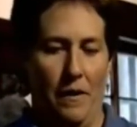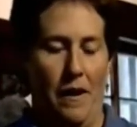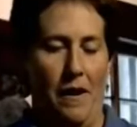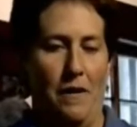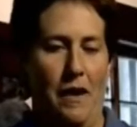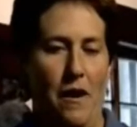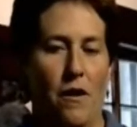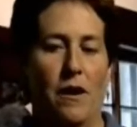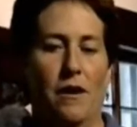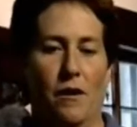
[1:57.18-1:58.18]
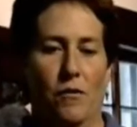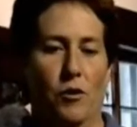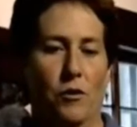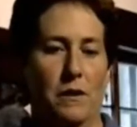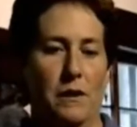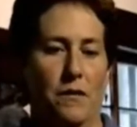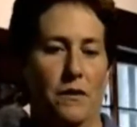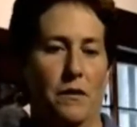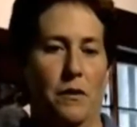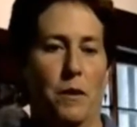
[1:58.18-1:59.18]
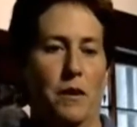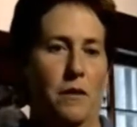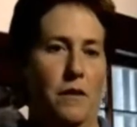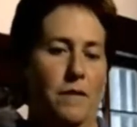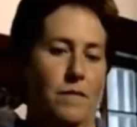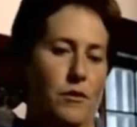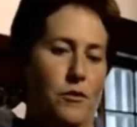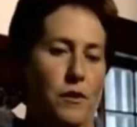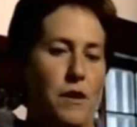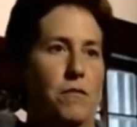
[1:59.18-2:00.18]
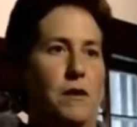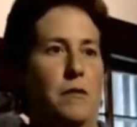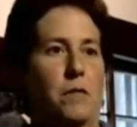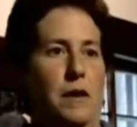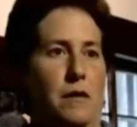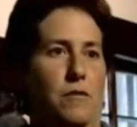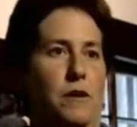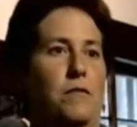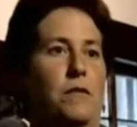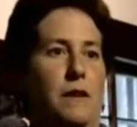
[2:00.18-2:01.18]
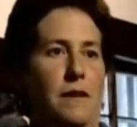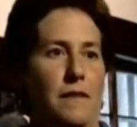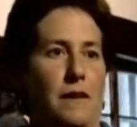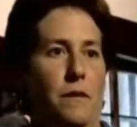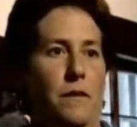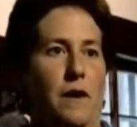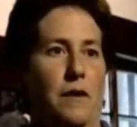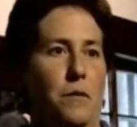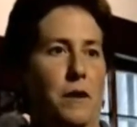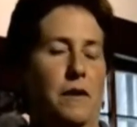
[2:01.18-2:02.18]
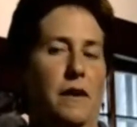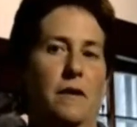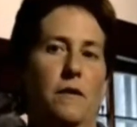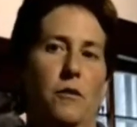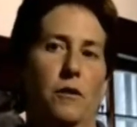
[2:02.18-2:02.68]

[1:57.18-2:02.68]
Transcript: an area of oak leaves that's about 3 feet by 3 feet in size, about 9 square